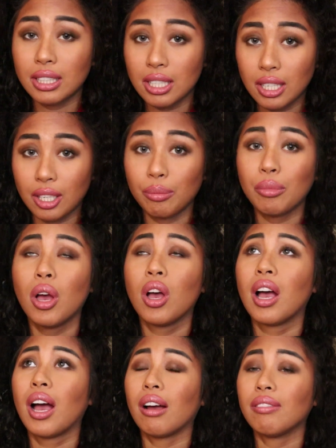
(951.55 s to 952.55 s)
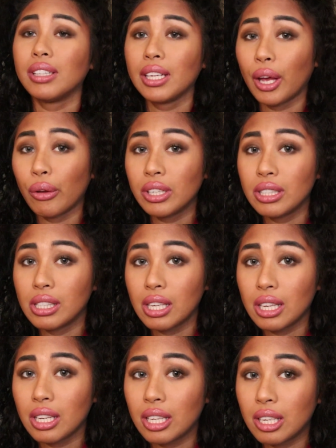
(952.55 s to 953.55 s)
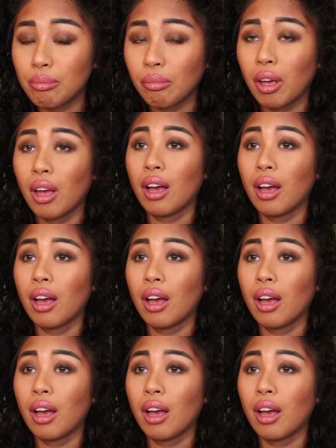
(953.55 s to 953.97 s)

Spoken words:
team. I have an accounting team.